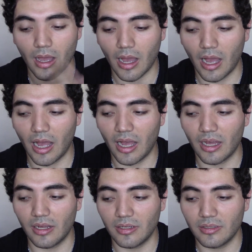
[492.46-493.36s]

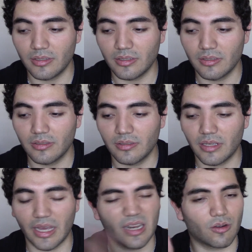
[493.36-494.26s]
And
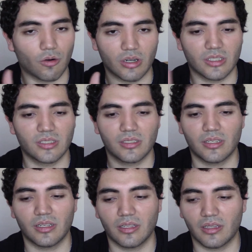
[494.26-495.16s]
of course,
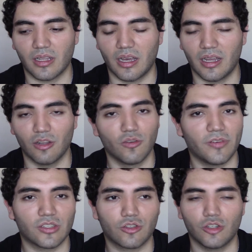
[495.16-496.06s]

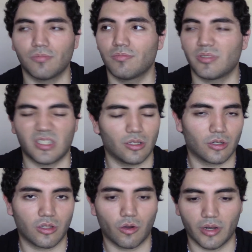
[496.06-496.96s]
Luffy's group still
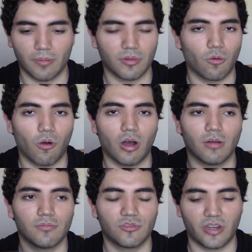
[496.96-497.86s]
going up the
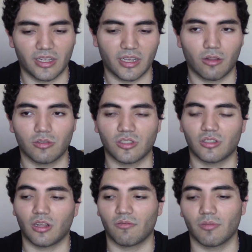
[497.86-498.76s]
wall, trying to get closer to
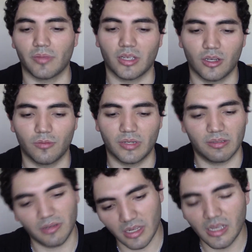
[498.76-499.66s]
Doflamingo.
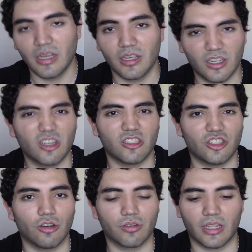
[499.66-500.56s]
But good
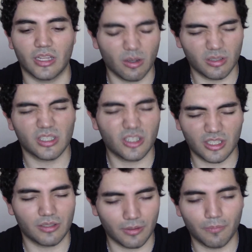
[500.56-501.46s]
joke there. There was a
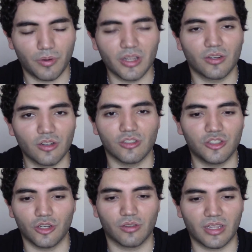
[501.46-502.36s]
pretty good
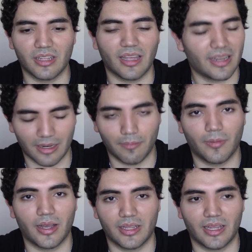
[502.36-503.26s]
joke there that I didn't
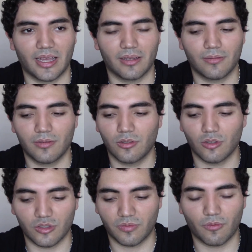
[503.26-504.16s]
mind that.
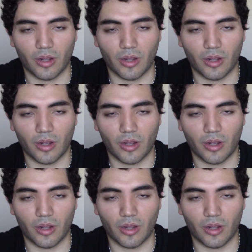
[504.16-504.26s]
Those